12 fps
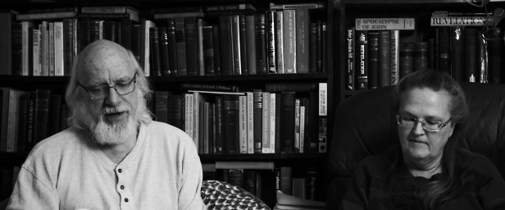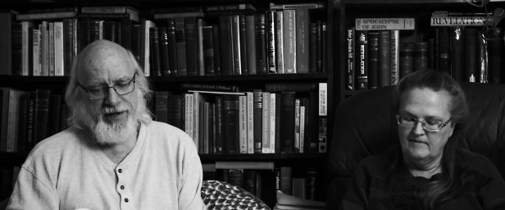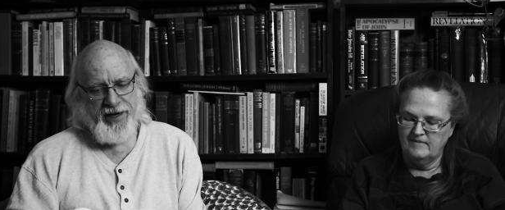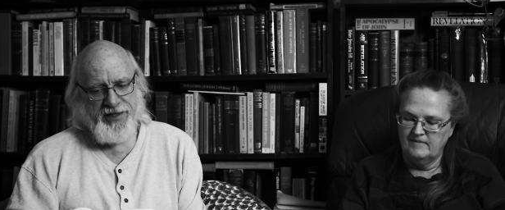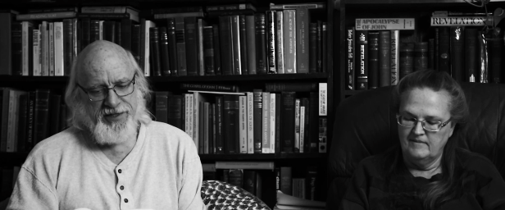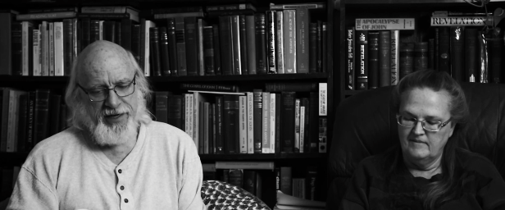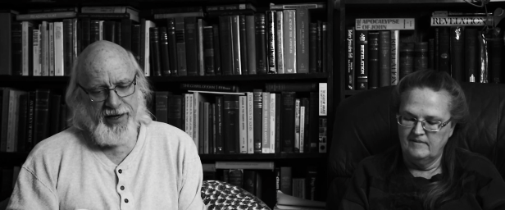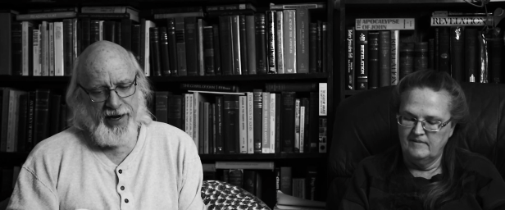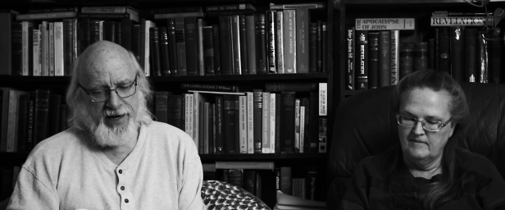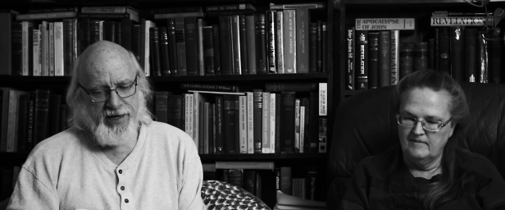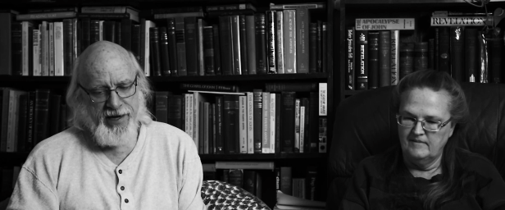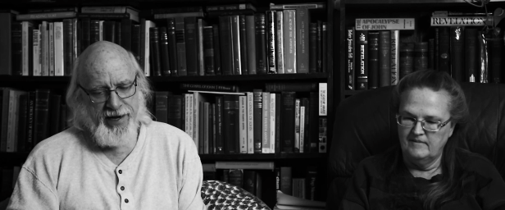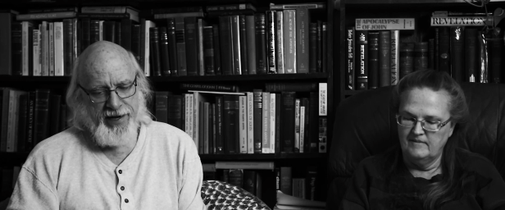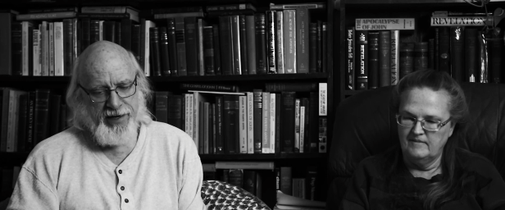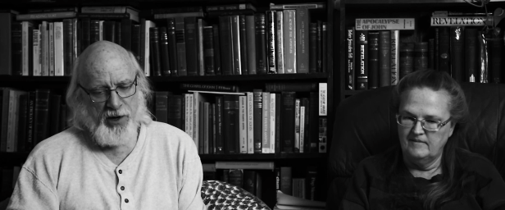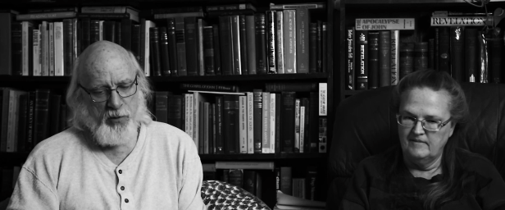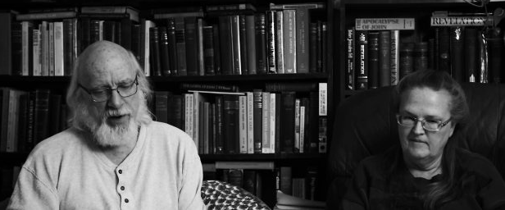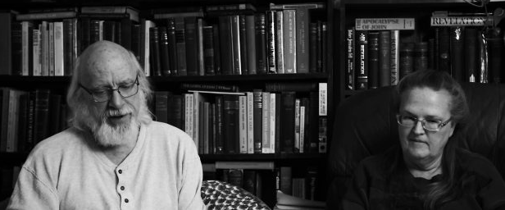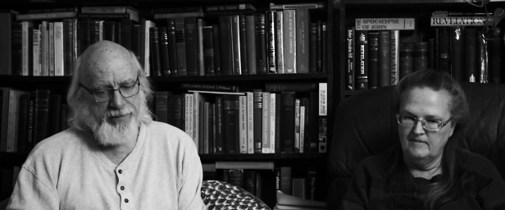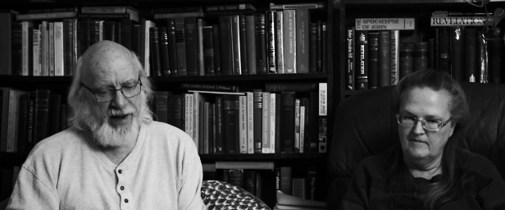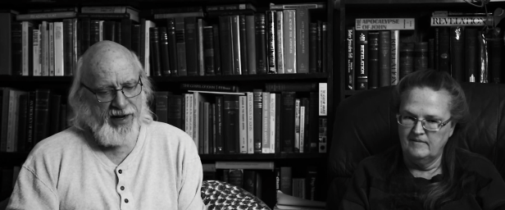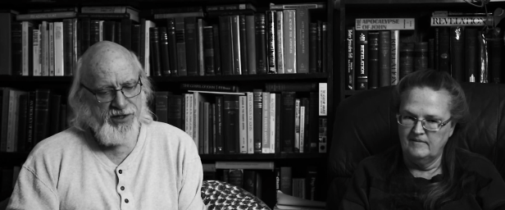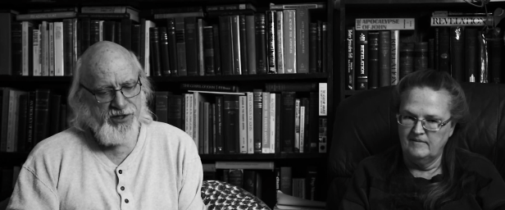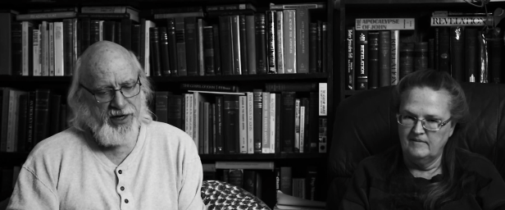Speaker 1: 1988 Awake
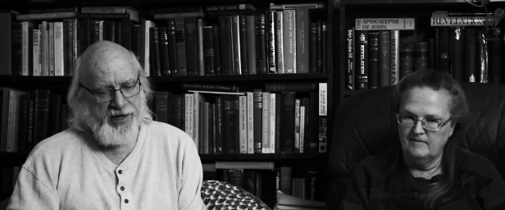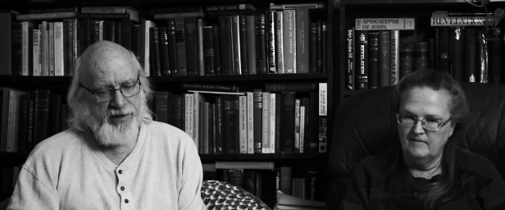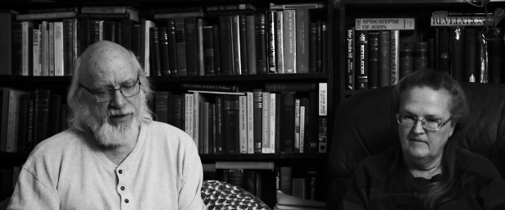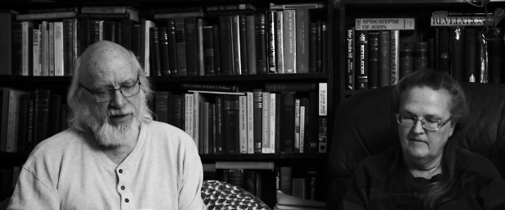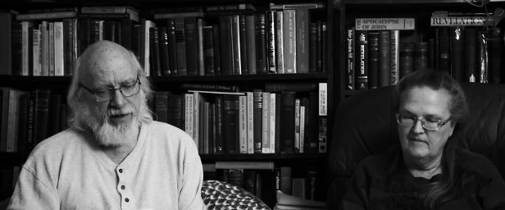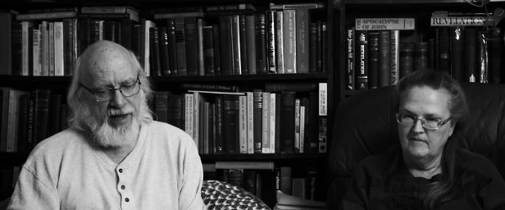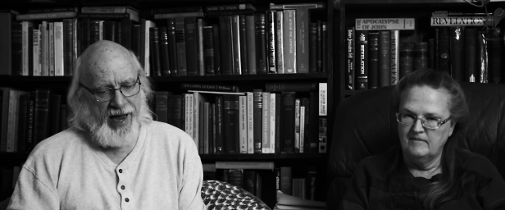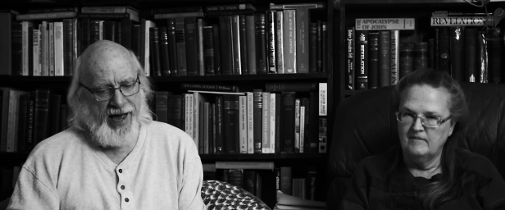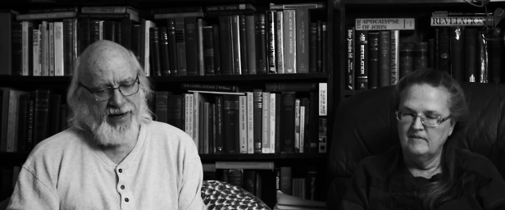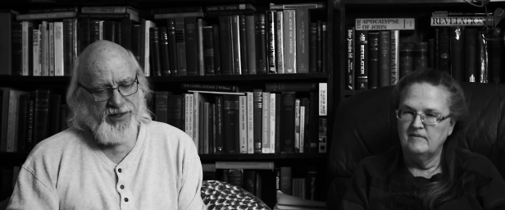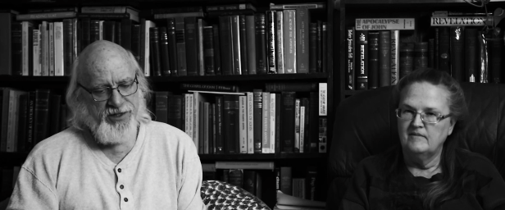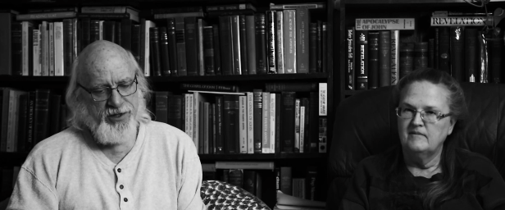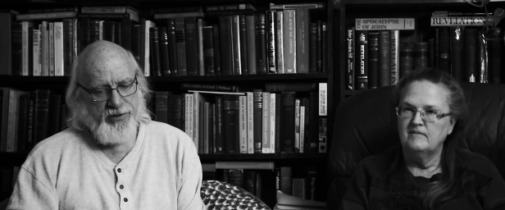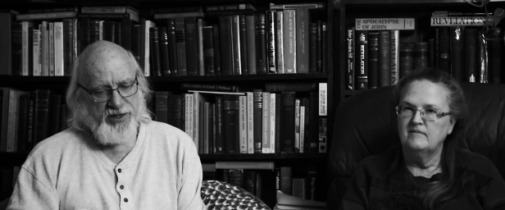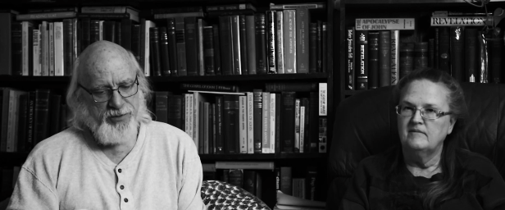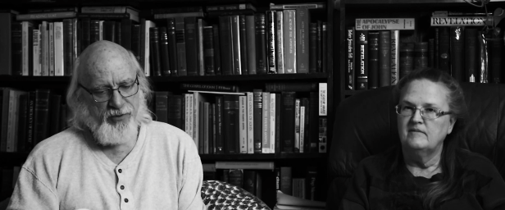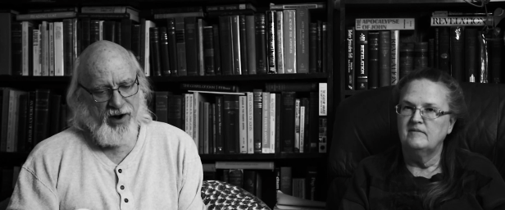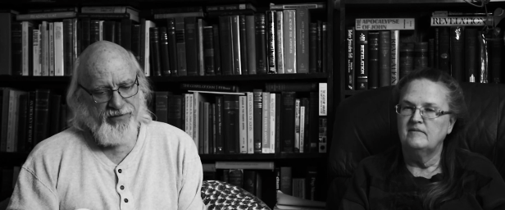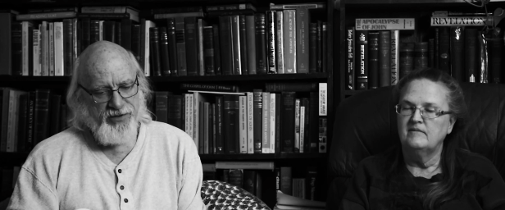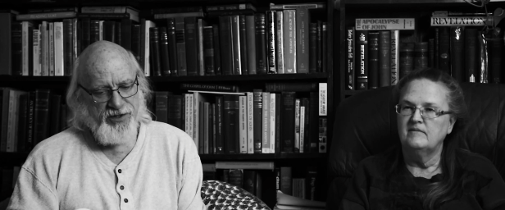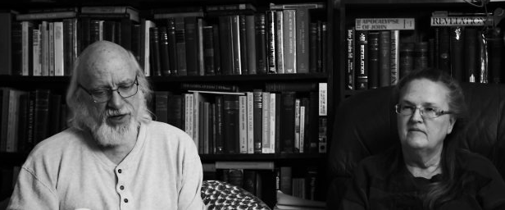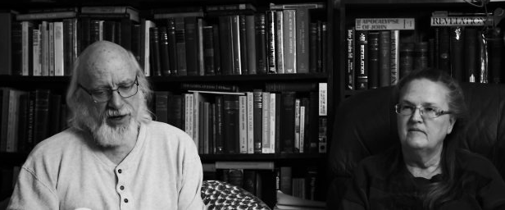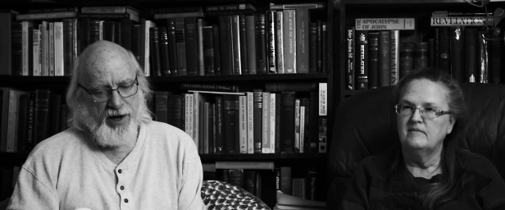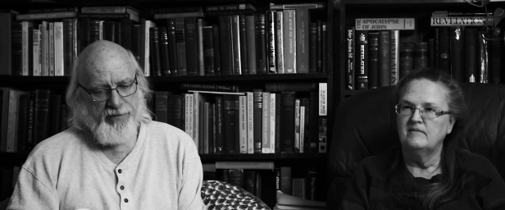magazine added to its
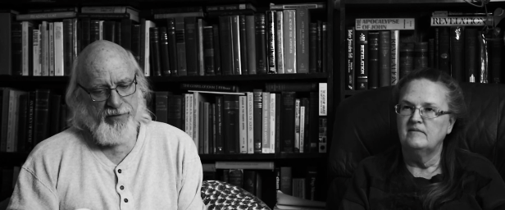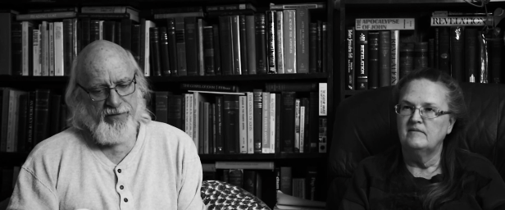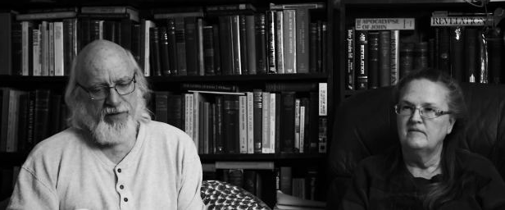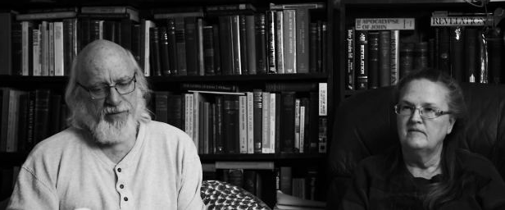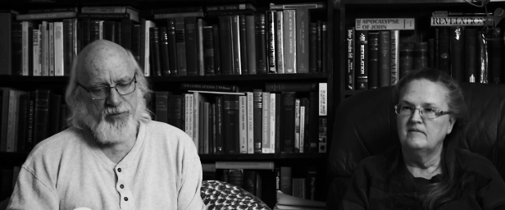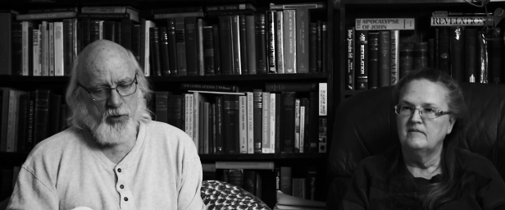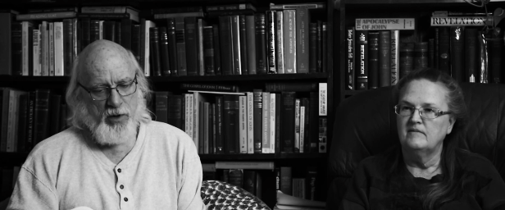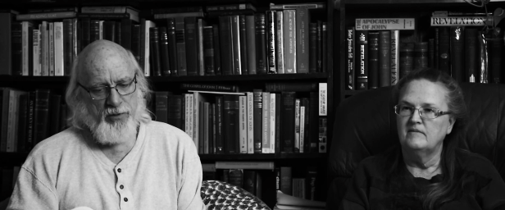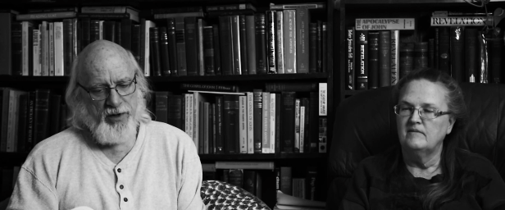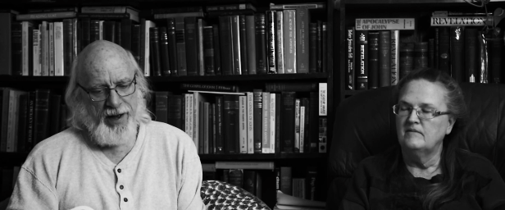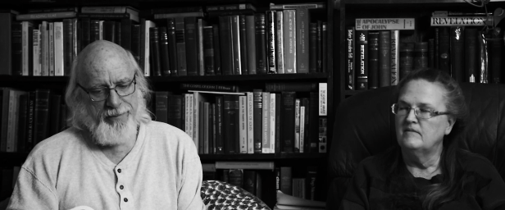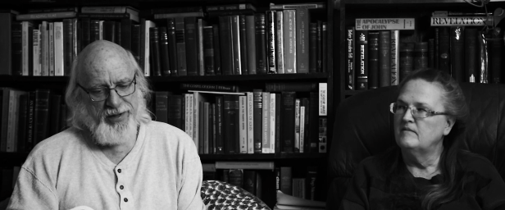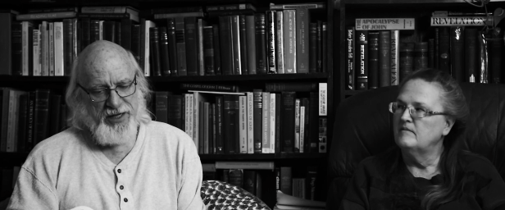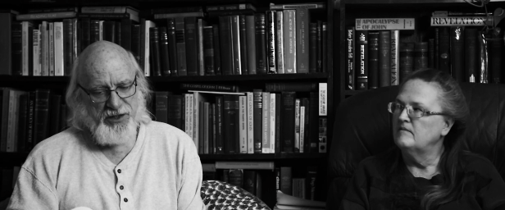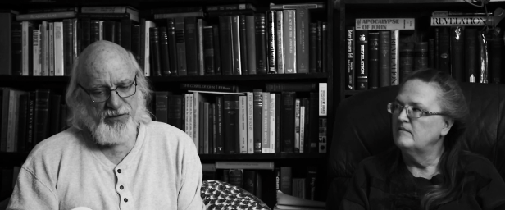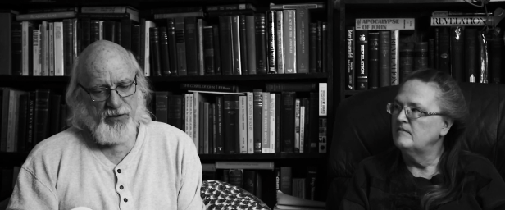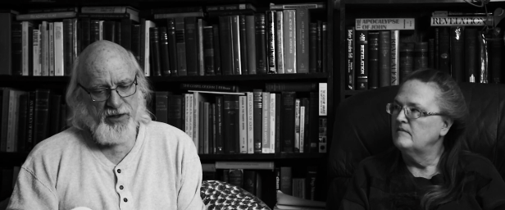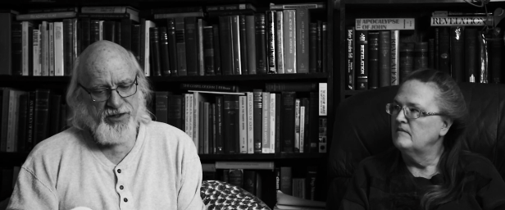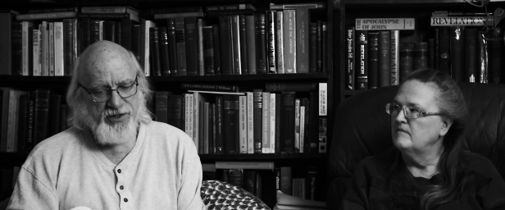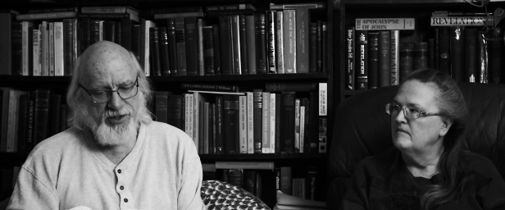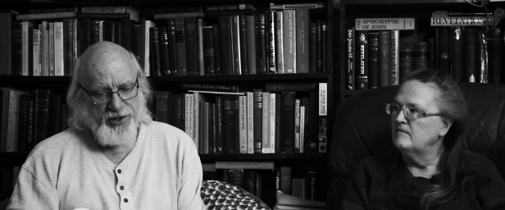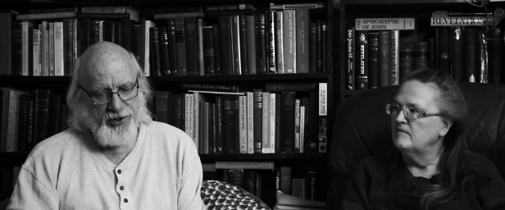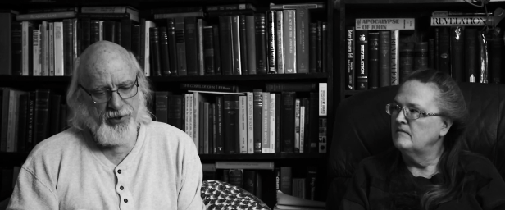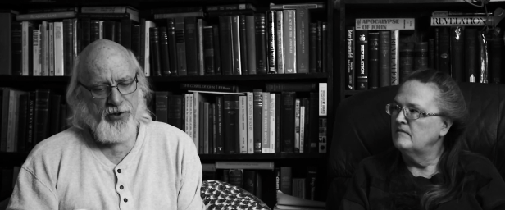prophecy of, quote, a peaceful and
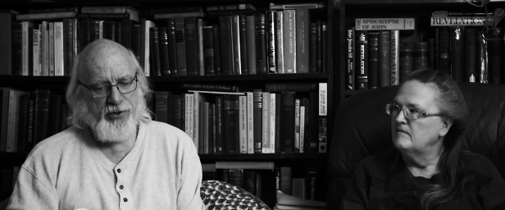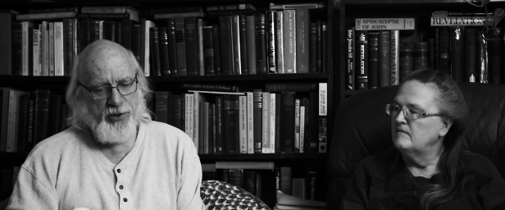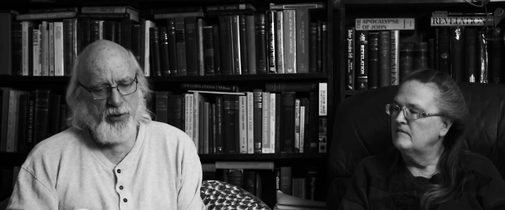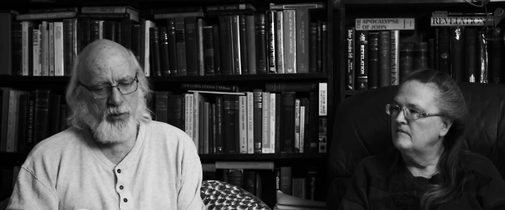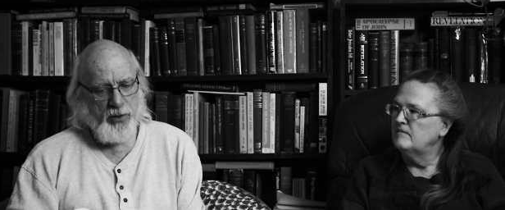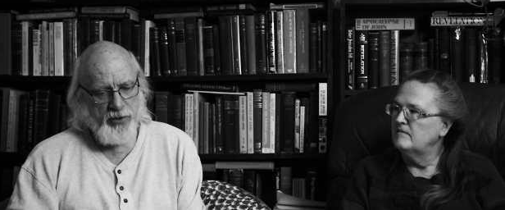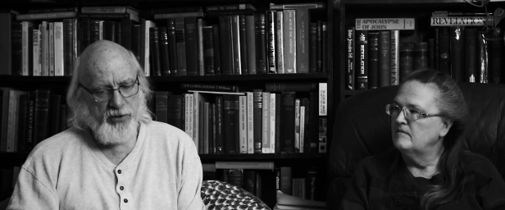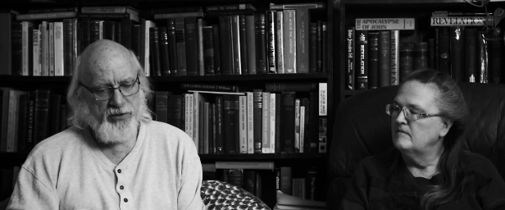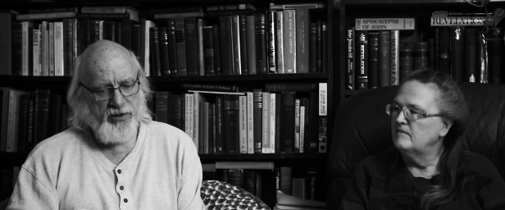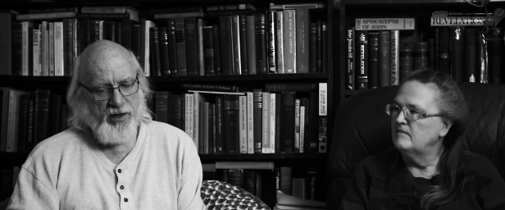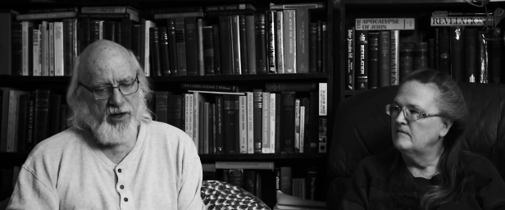secure new world